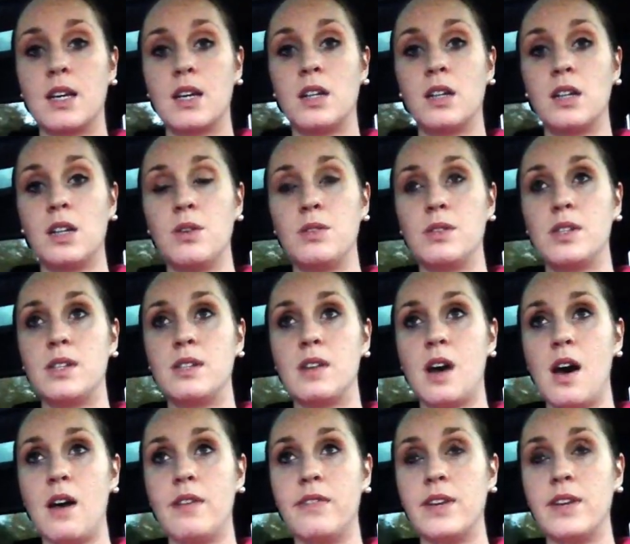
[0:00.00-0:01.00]
close this
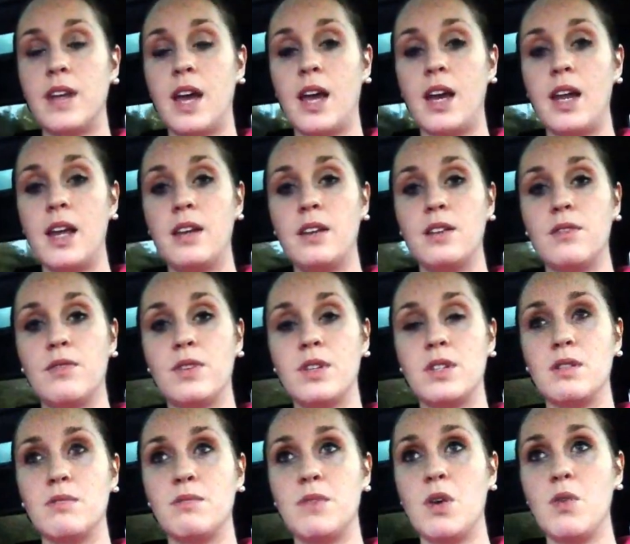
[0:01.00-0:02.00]
off and head in for
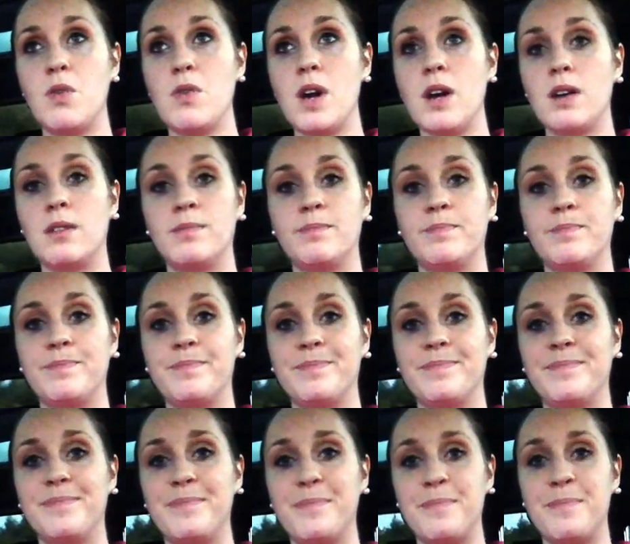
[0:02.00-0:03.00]
some yoga.
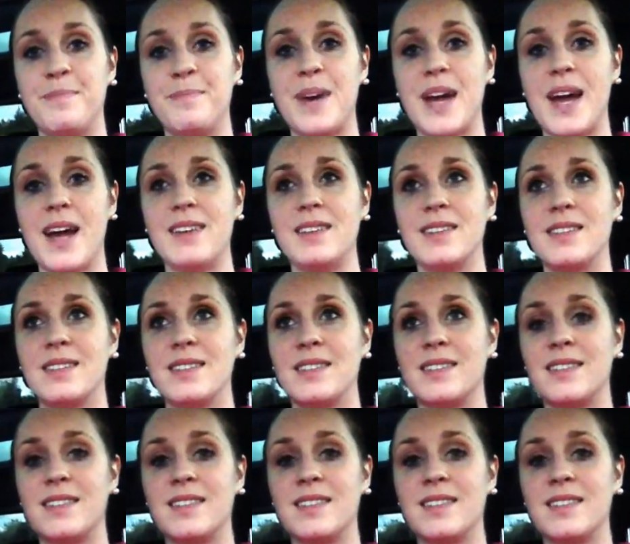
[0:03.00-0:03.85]
Bye, guys.